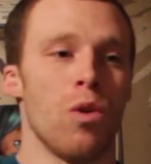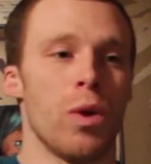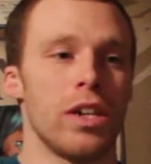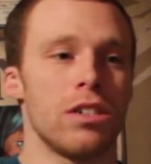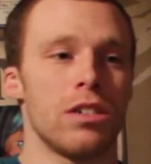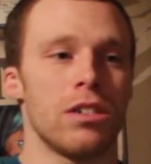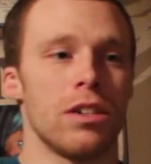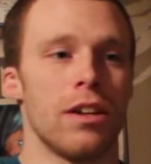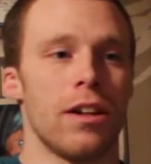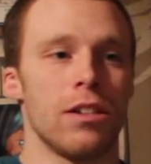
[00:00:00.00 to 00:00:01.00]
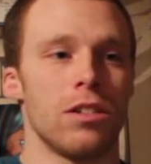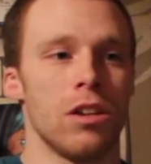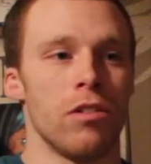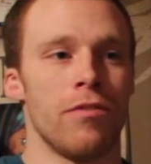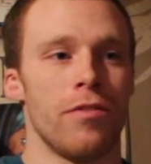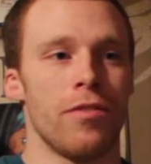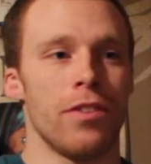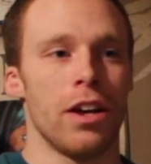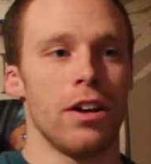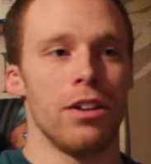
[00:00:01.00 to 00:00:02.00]
which serve
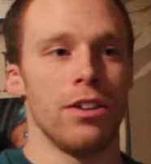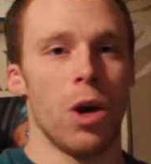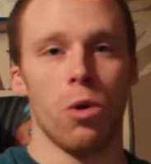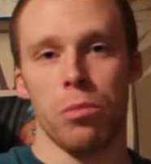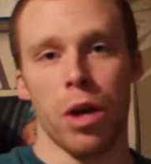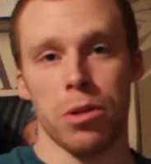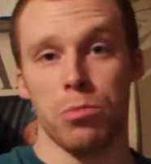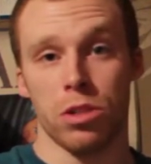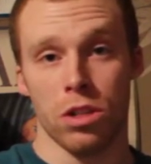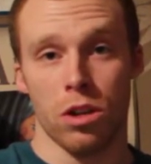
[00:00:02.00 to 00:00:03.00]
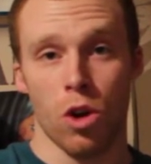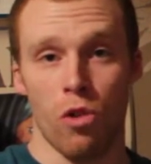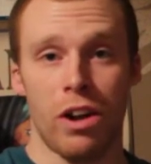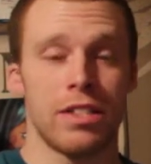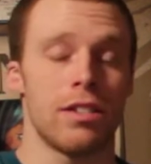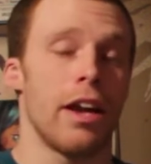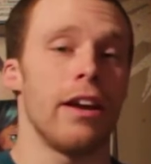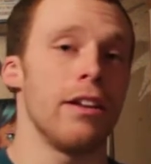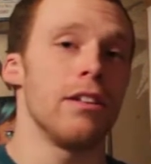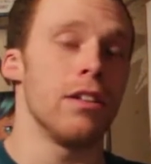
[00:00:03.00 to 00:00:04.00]
no other purpose but to go around
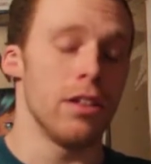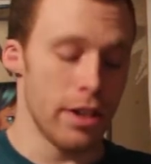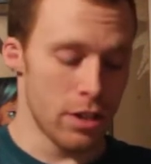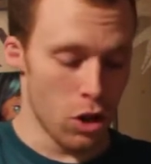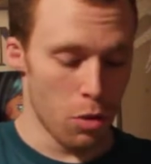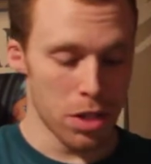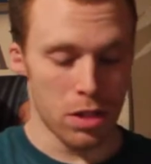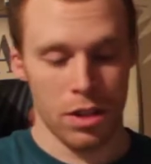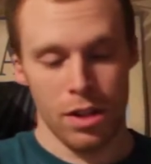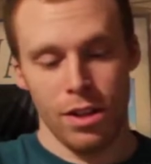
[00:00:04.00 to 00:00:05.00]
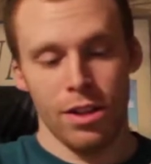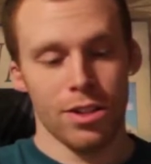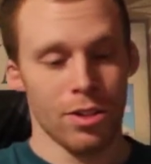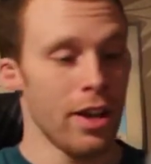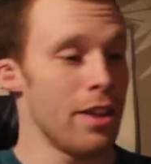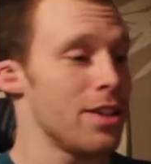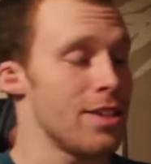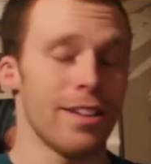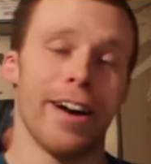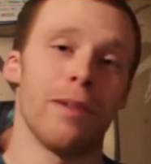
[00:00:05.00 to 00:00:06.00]
slaying these Yomas. So yeah, this
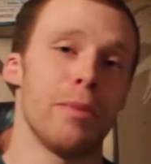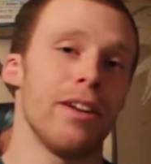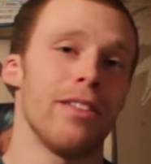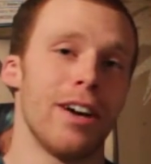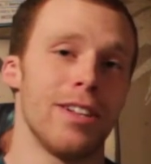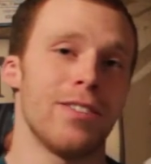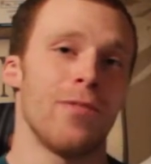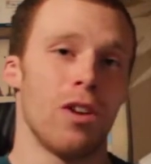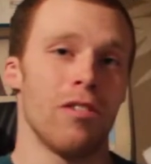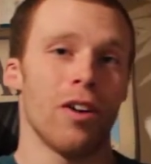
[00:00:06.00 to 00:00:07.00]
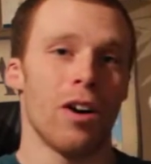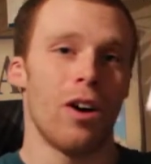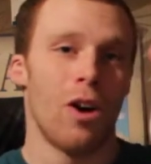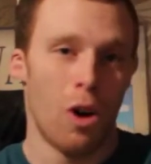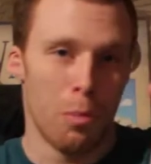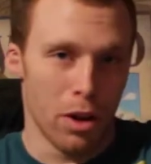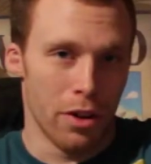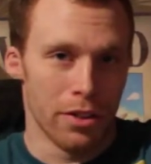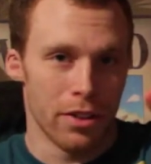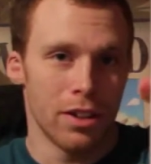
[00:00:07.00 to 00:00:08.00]
is the anime that is full of hot
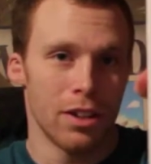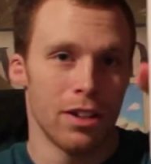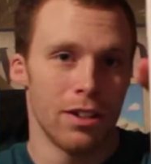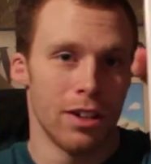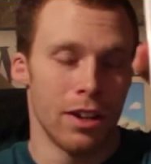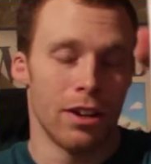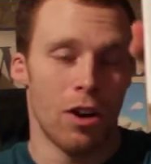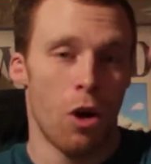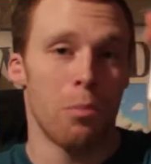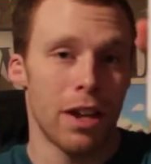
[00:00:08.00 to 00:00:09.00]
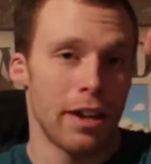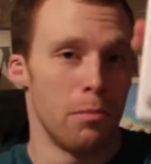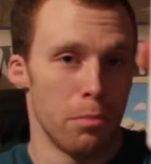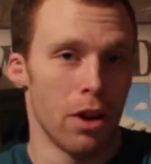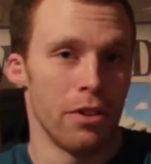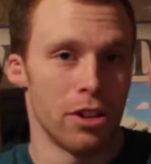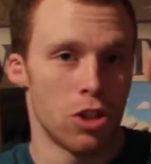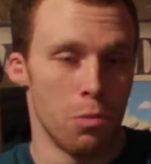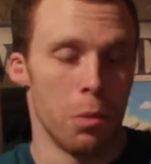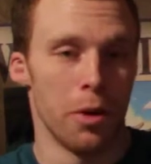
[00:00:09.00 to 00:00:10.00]
platinum blonde
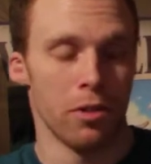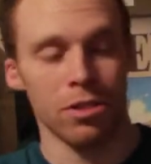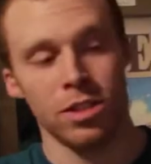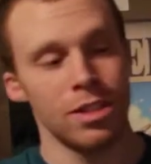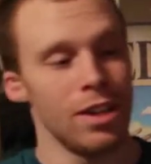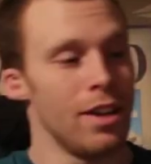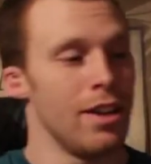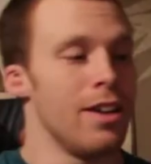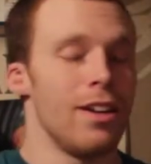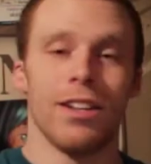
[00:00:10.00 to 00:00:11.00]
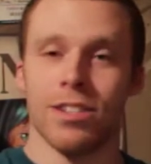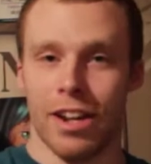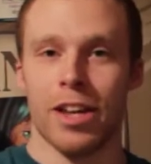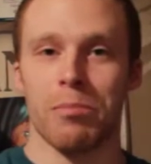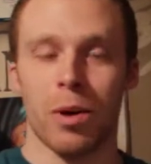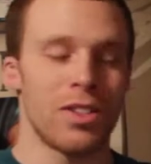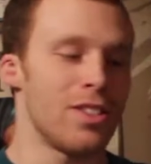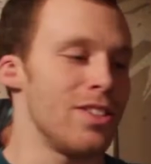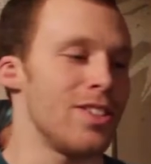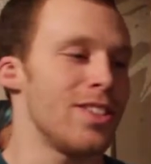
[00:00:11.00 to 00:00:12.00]
supermodels slaying
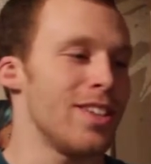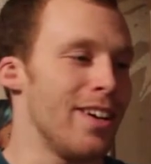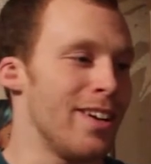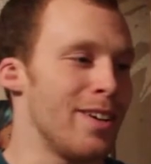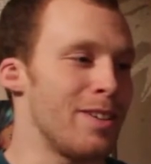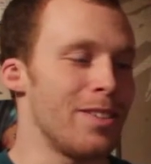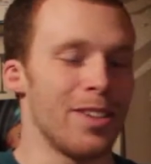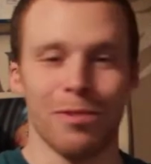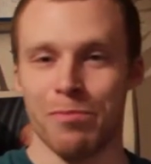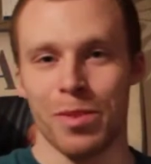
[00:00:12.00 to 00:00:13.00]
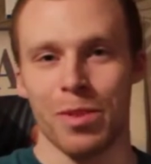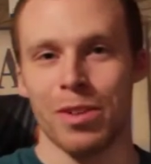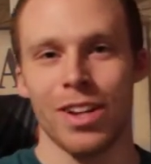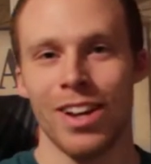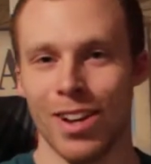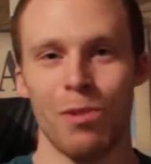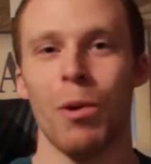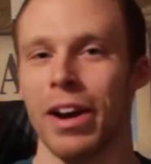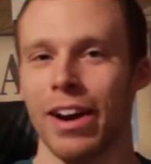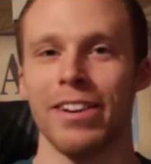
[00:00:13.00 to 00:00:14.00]
monsters.
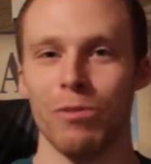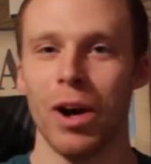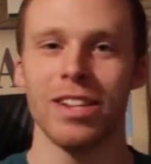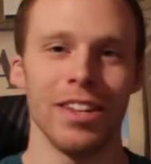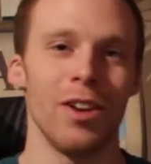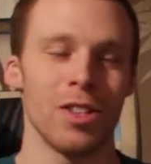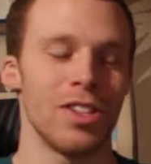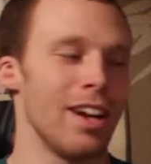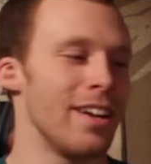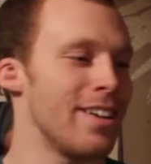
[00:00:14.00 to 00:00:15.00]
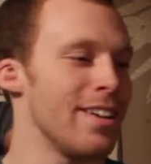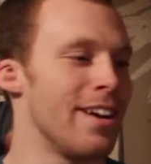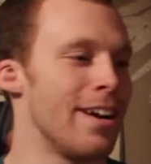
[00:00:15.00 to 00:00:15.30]
What is there not to like?